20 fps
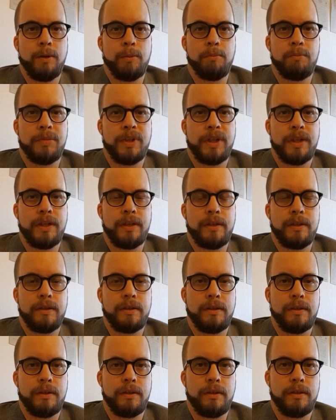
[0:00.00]

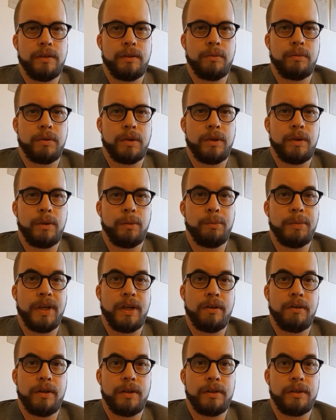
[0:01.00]
But the world of
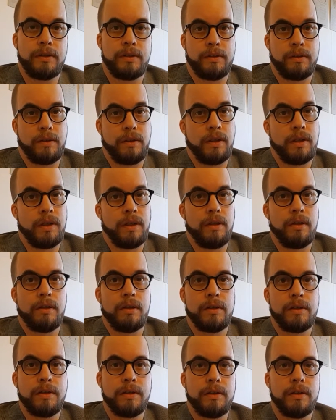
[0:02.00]
beer is a lot
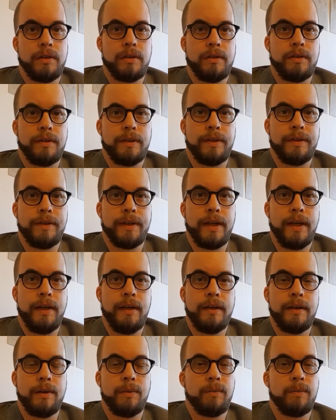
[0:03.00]
larger than that,